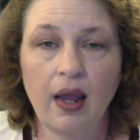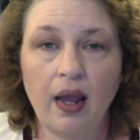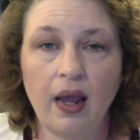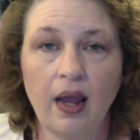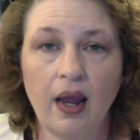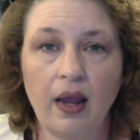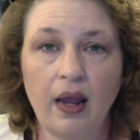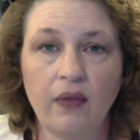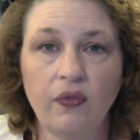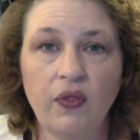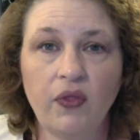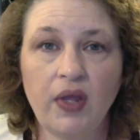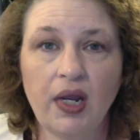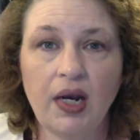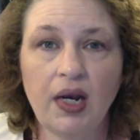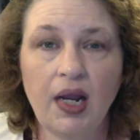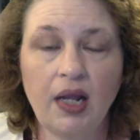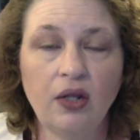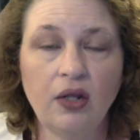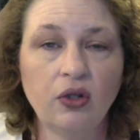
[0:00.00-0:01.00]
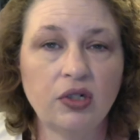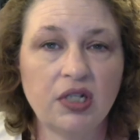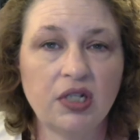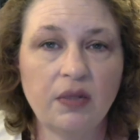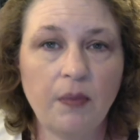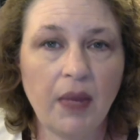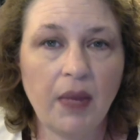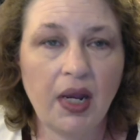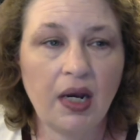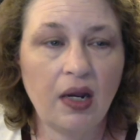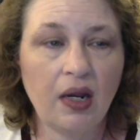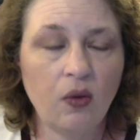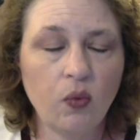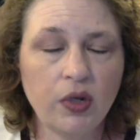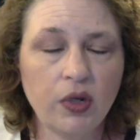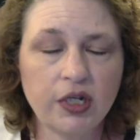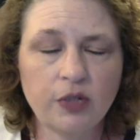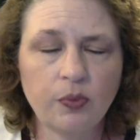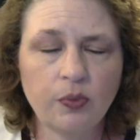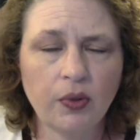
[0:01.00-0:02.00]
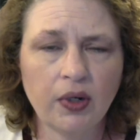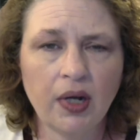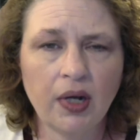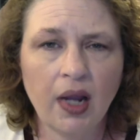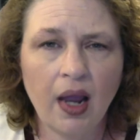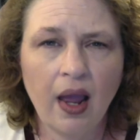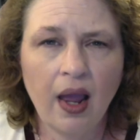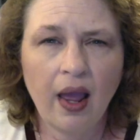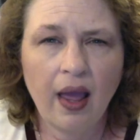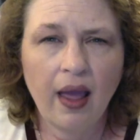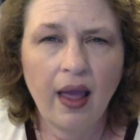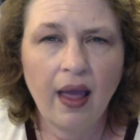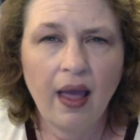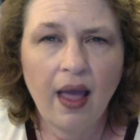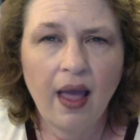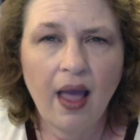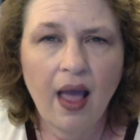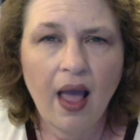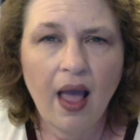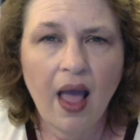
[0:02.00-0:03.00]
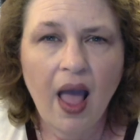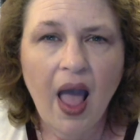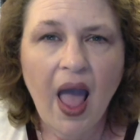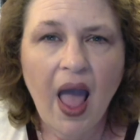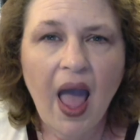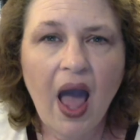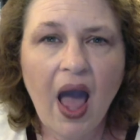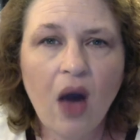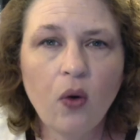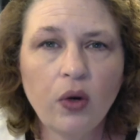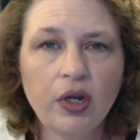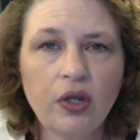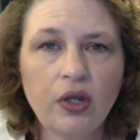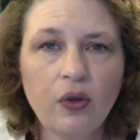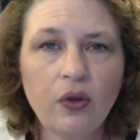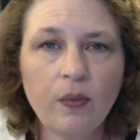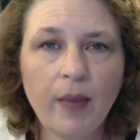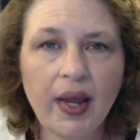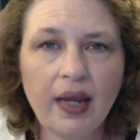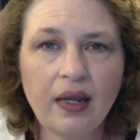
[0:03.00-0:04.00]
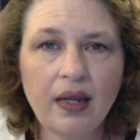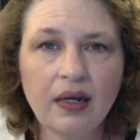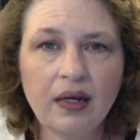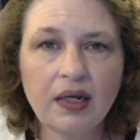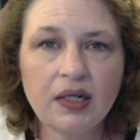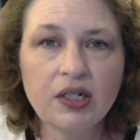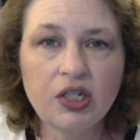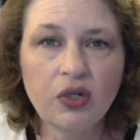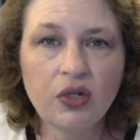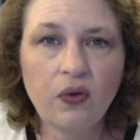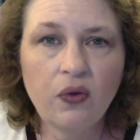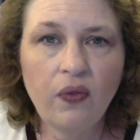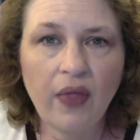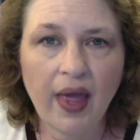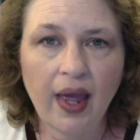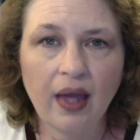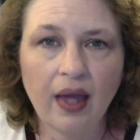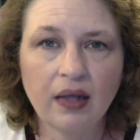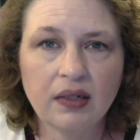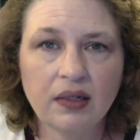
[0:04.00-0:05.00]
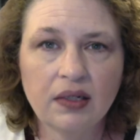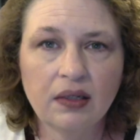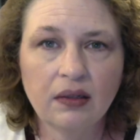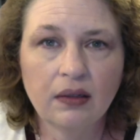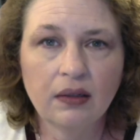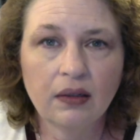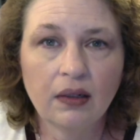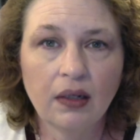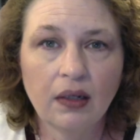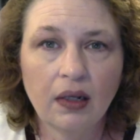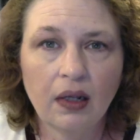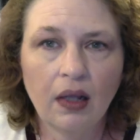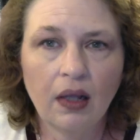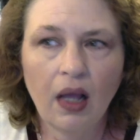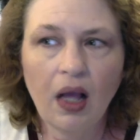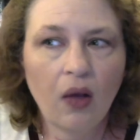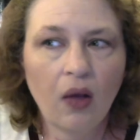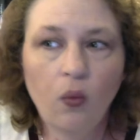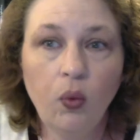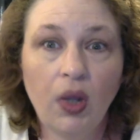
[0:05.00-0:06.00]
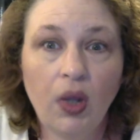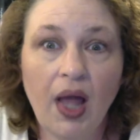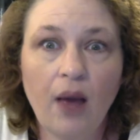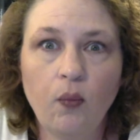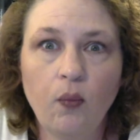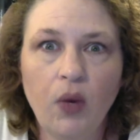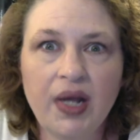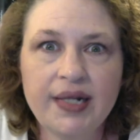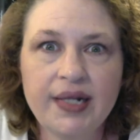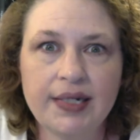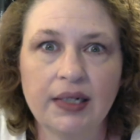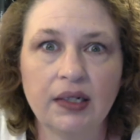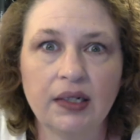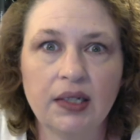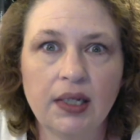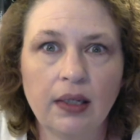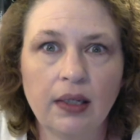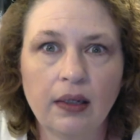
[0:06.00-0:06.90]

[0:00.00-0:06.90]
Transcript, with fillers: And then he looked at me and he whispered, "How are you making it do that?" Well, I wasn't.